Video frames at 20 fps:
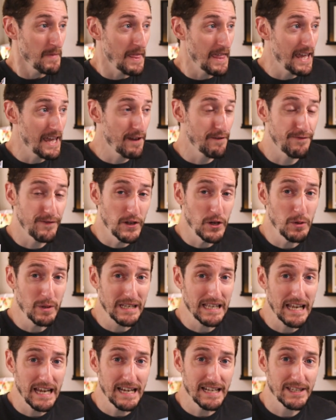if
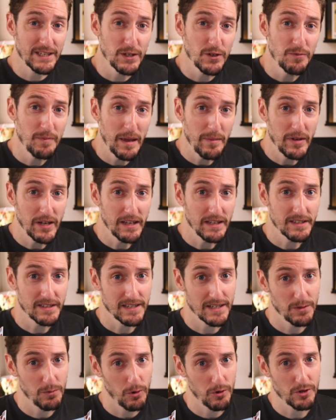you'd like to, maybe
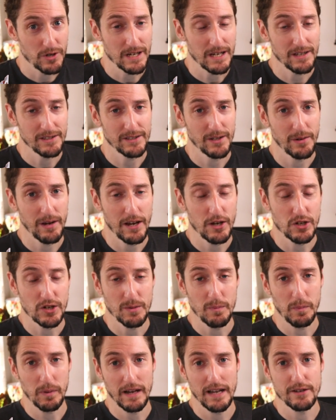consider watching our
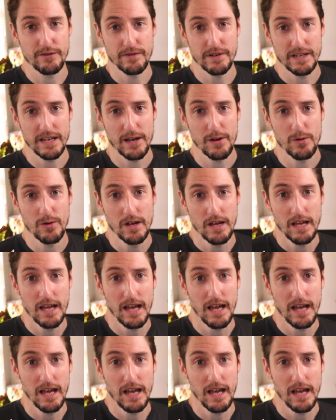donation pledge video